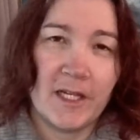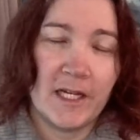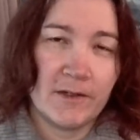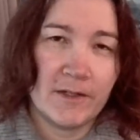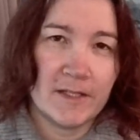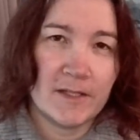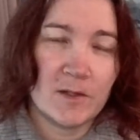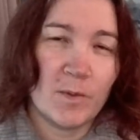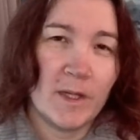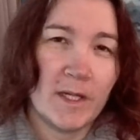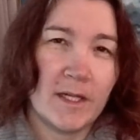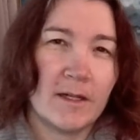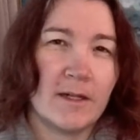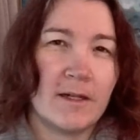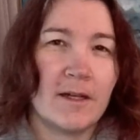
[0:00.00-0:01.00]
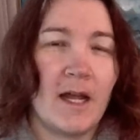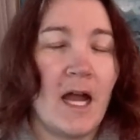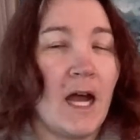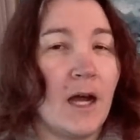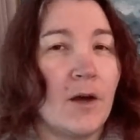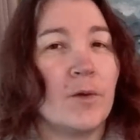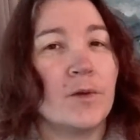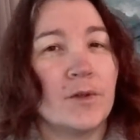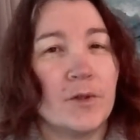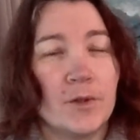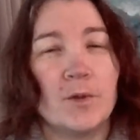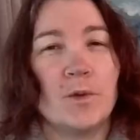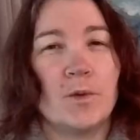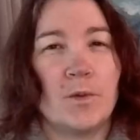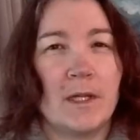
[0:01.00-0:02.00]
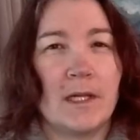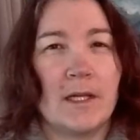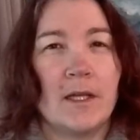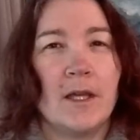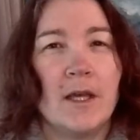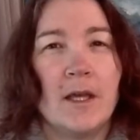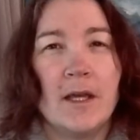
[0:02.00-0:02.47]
here in Sweden and how you will